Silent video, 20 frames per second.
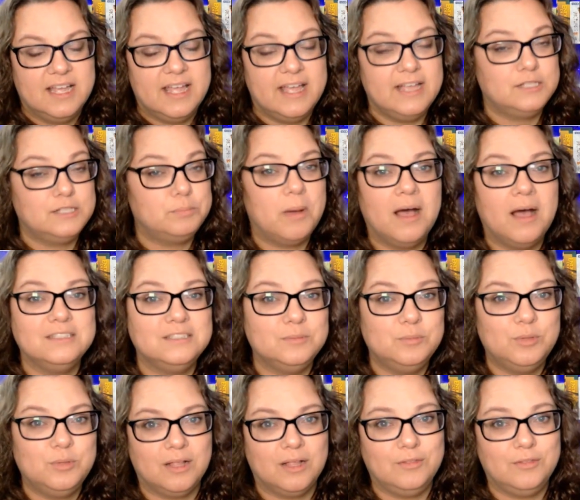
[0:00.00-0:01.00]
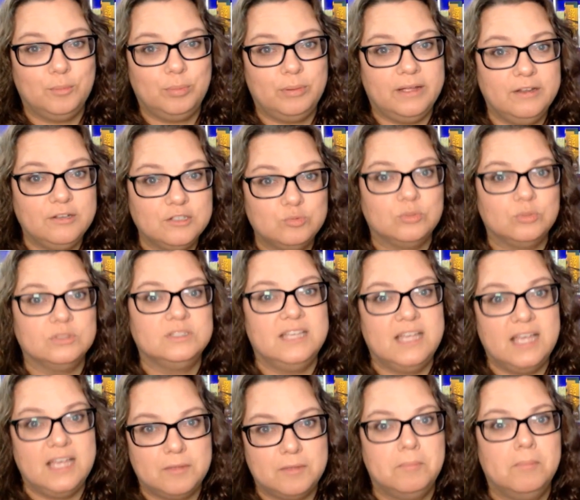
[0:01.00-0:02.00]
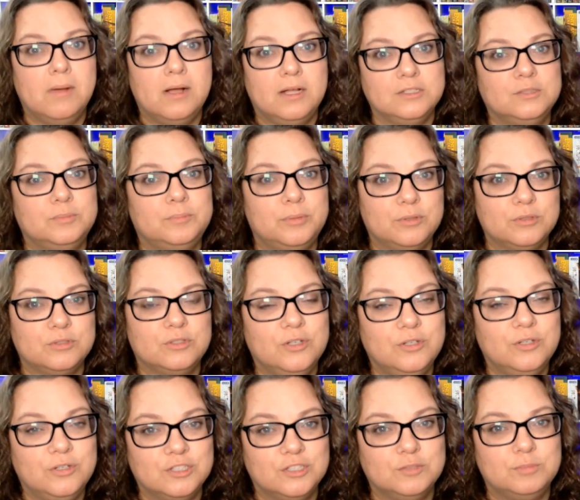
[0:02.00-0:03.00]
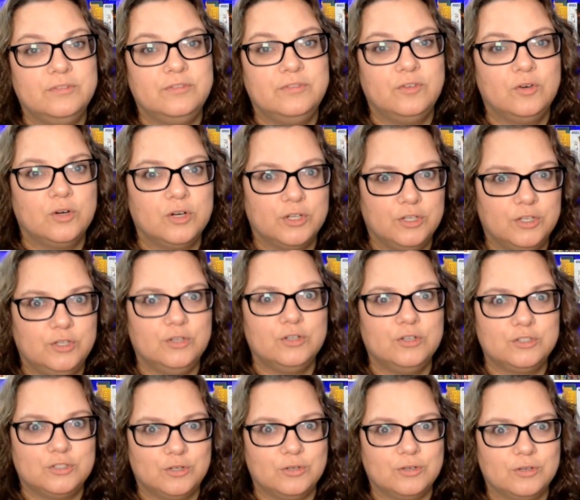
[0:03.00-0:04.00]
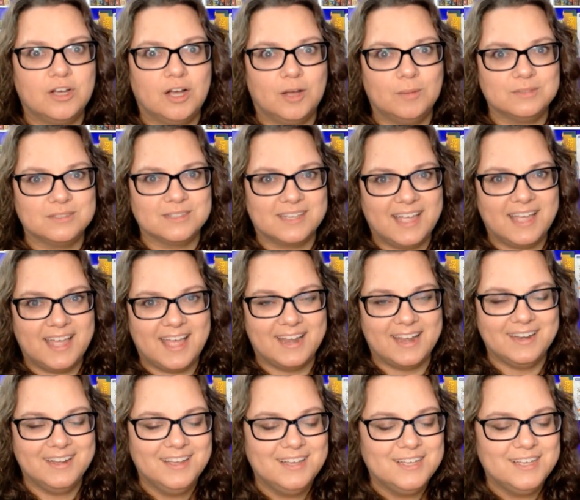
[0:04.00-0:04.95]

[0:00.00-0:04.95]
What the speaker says: it's possible other players will take multiple turns before your turn comes again.